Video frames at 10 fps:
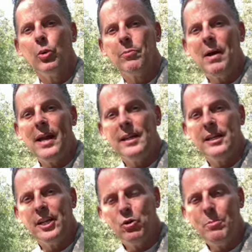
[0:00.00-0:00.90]
with my
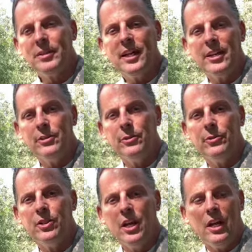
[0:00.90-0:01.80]
equipment that I
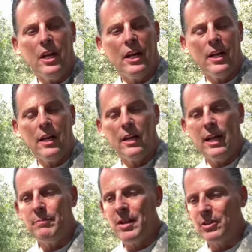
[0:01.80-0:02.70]
use,
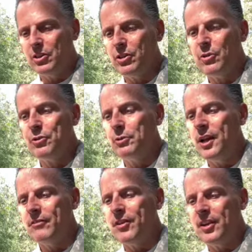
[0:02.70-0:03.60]
I'm not going to go through
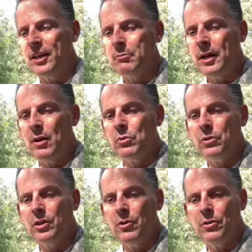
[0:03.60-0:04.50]
everything, but I
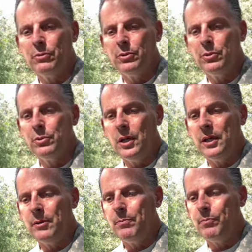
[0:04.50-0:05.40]
will go through,
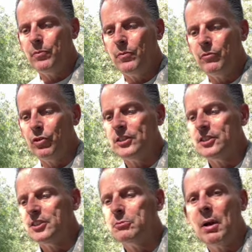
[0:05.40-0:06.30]
for
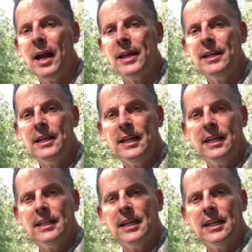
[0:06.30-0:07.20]
instance, my
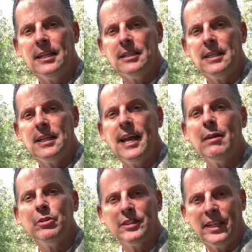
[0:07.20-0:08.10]

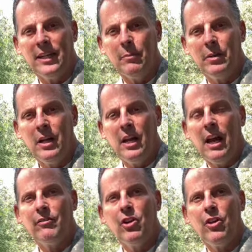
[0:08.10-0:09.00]
camera setup.
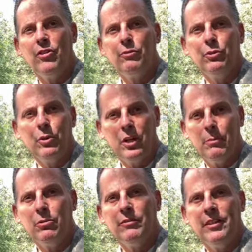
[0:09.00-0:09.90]
I've gone through a
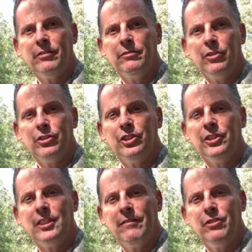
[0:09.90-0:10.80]
couple of different
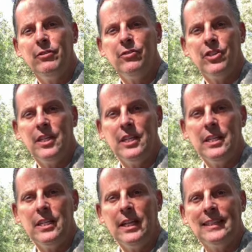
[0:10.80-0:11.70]
versions. I've used the
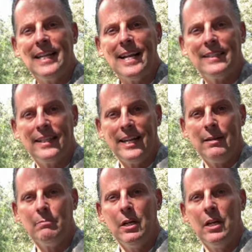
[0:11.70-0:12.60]
Tacticam